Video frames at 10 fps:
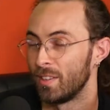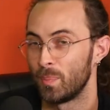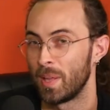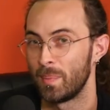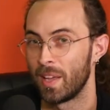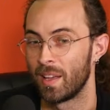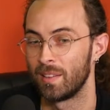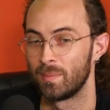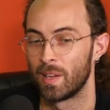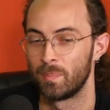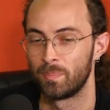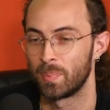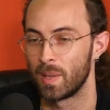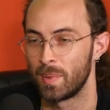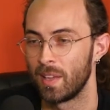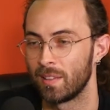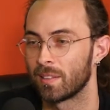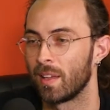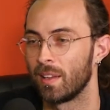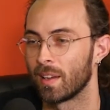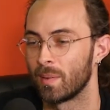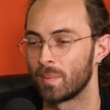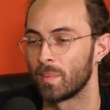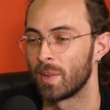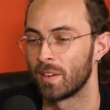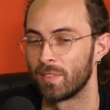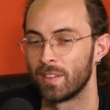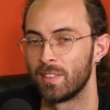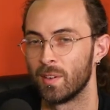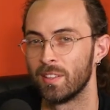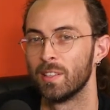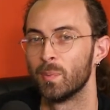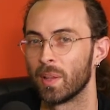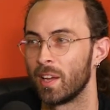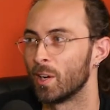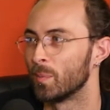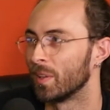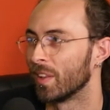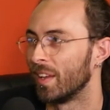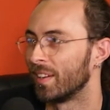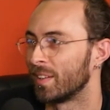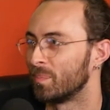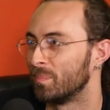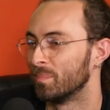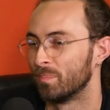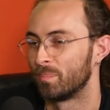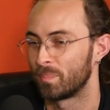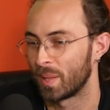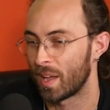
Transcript: I do play bass. I, I play bass. Like I, I'm not a virtuoso player, but like I yeah.